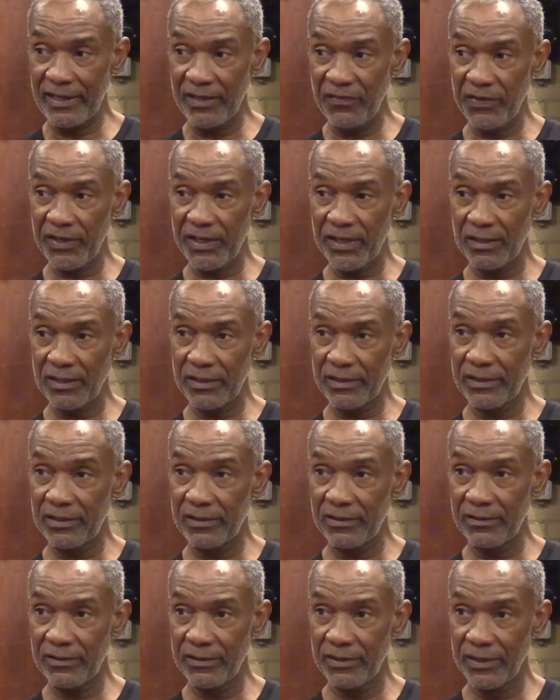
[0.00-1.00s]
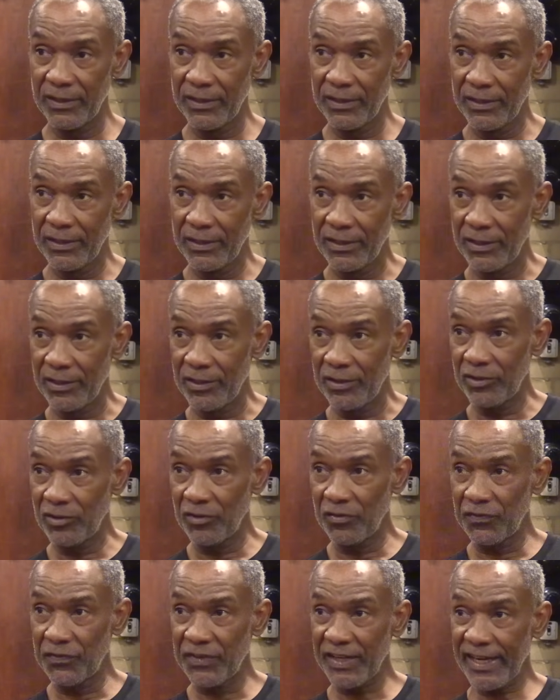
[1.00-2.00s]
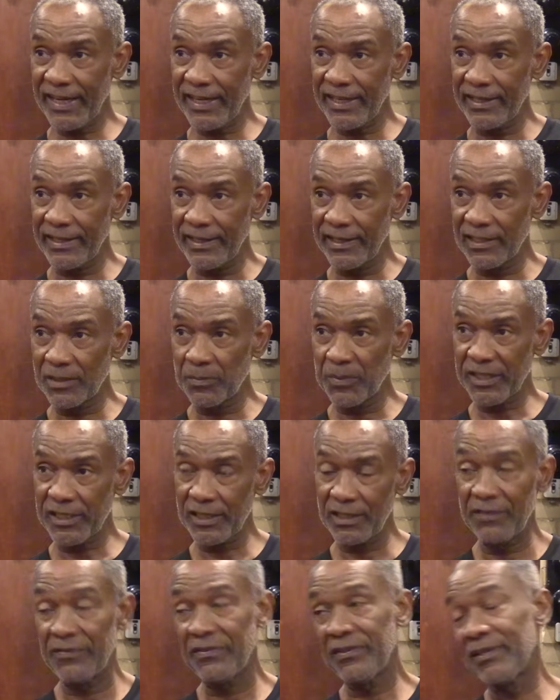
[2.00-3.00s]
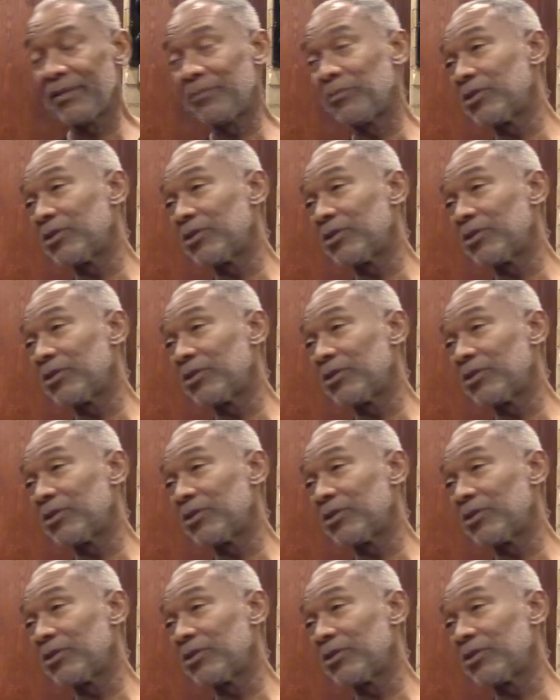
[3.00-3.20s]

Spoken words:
difficult to fly, especially if you did.